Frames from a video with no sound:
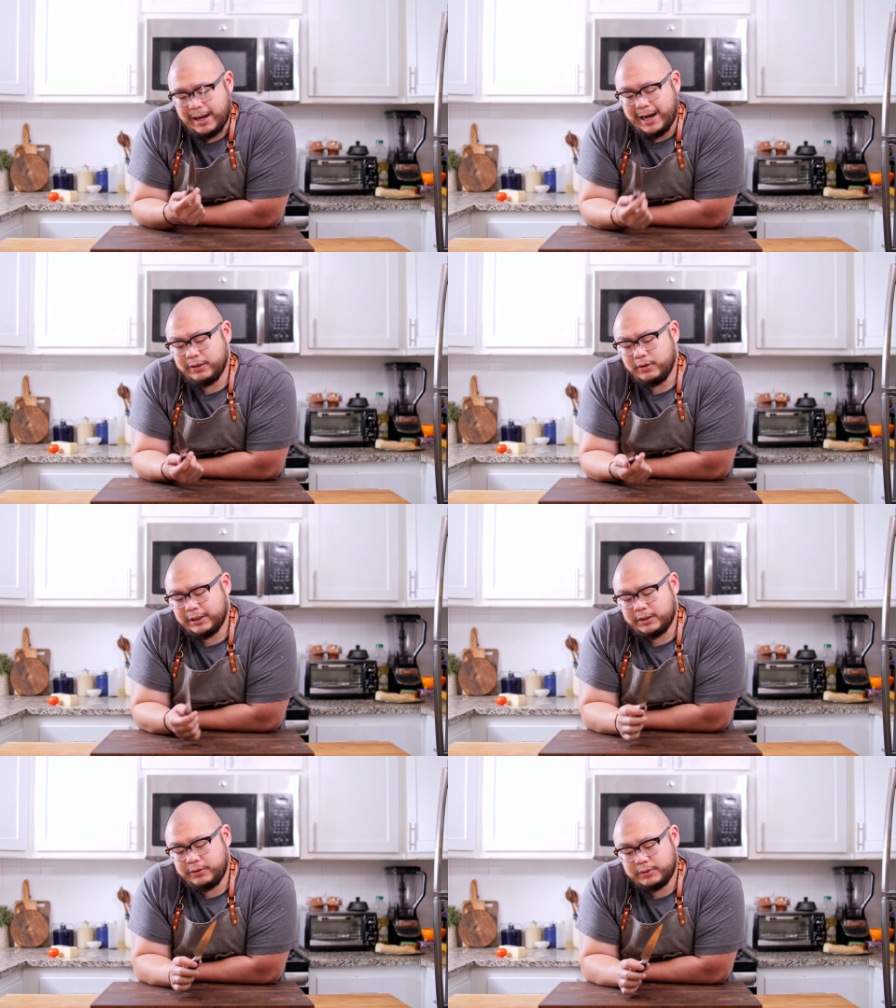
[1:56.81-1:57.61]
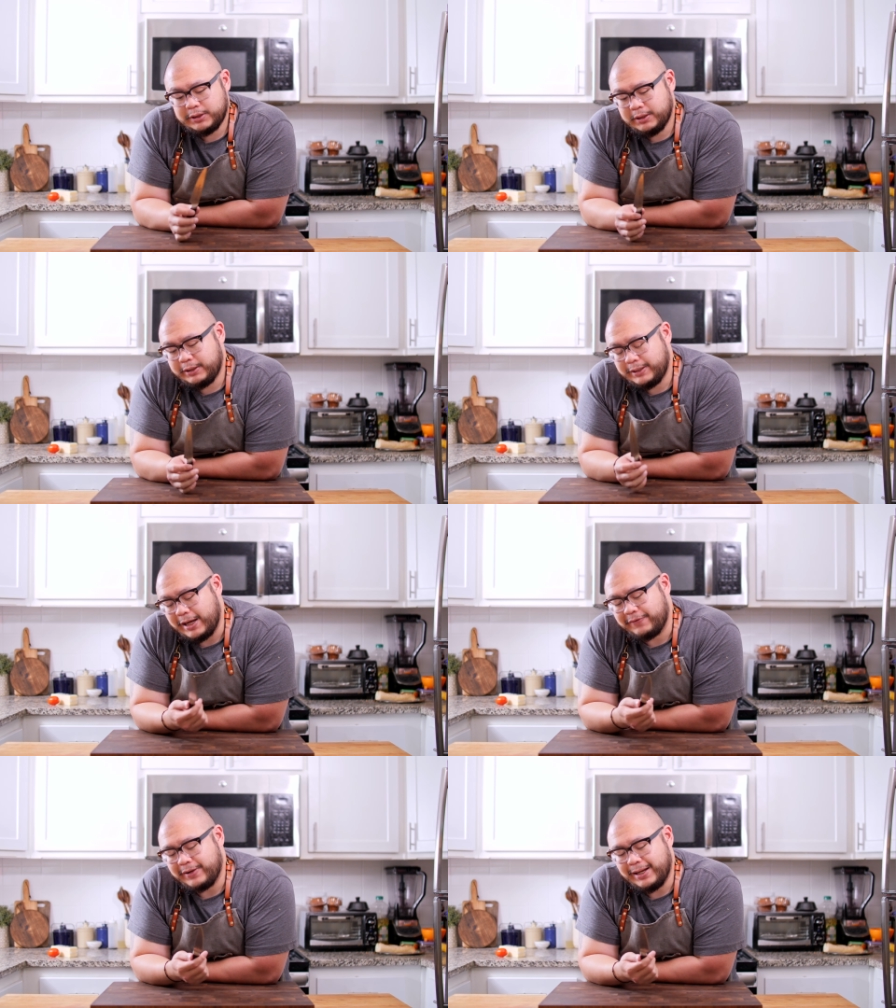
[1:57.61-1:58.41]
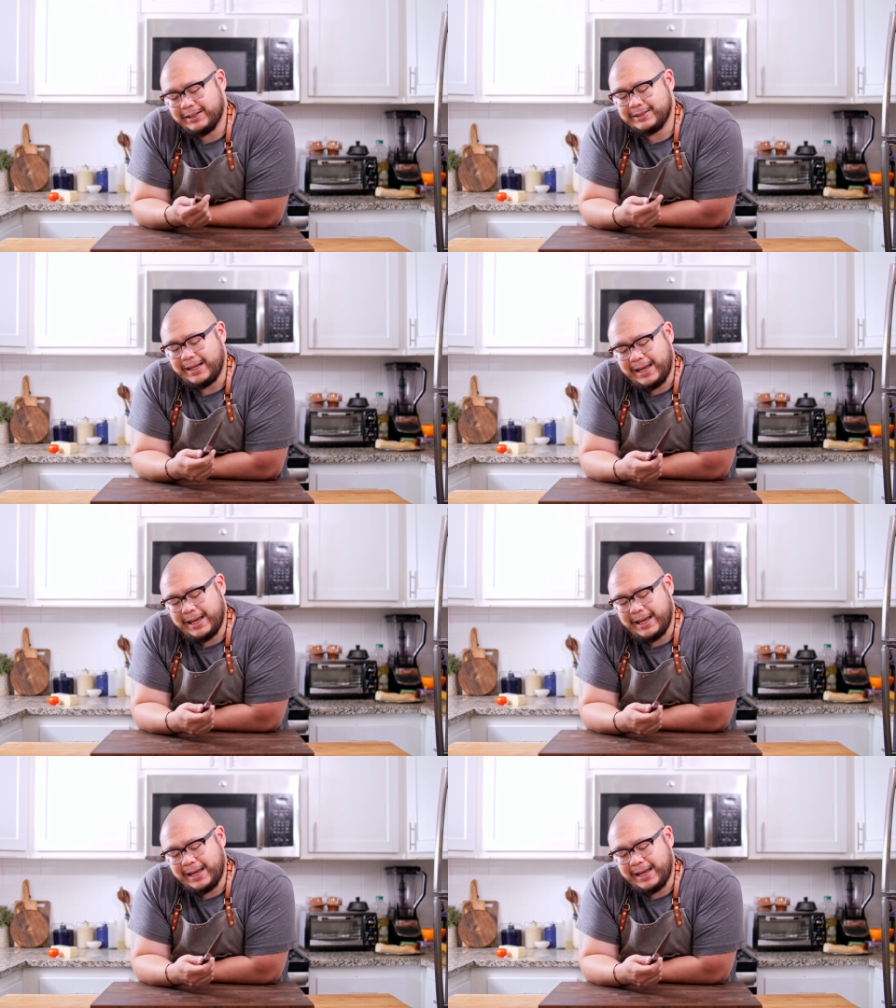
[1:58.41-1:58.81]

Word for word: I look at the utility knife as